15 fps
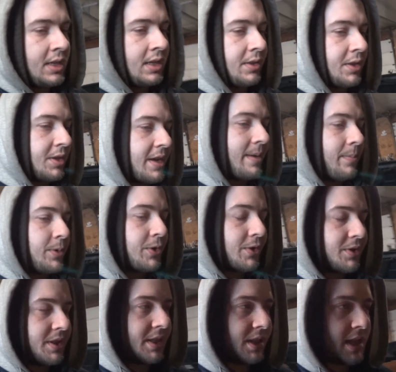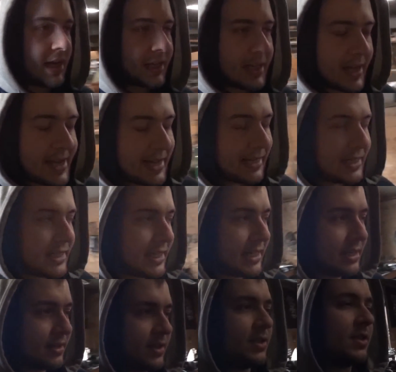the temperature's in like the
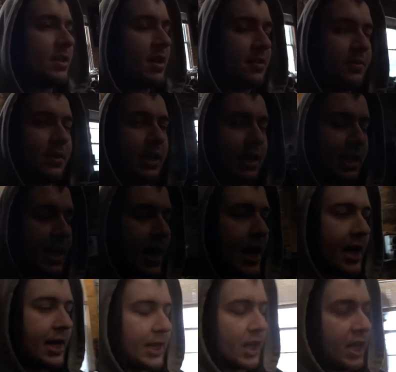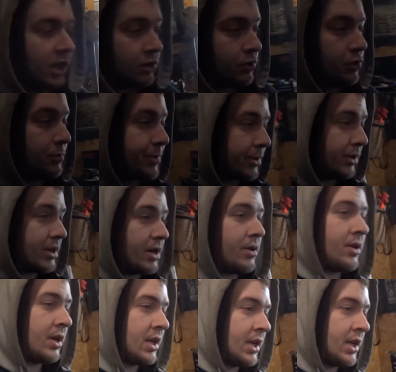18s and stuff like that and like super low,